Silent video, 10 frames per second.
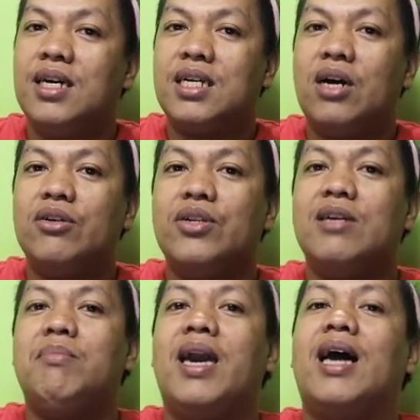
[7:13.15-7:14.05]
it can
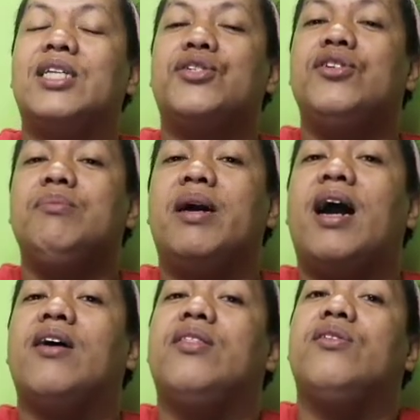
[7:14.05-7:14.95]
only be answered by
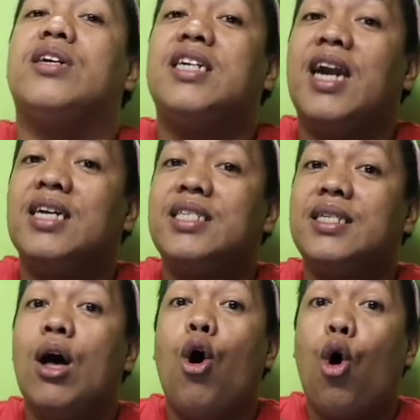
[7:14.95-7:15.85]
either
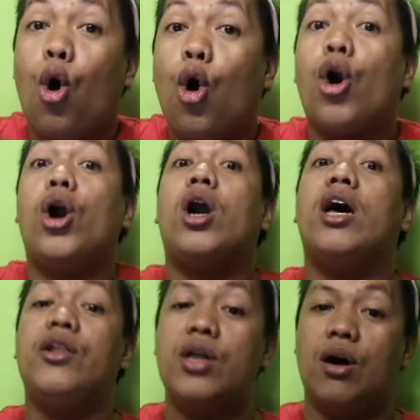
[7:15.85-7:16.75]
yes or
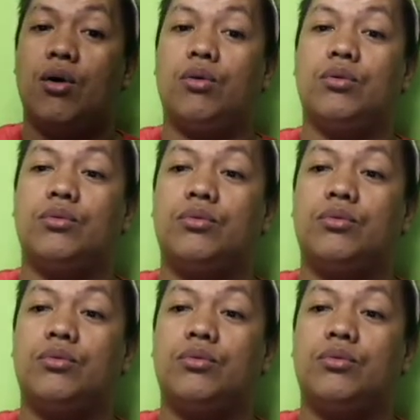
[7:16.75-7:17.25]
a no.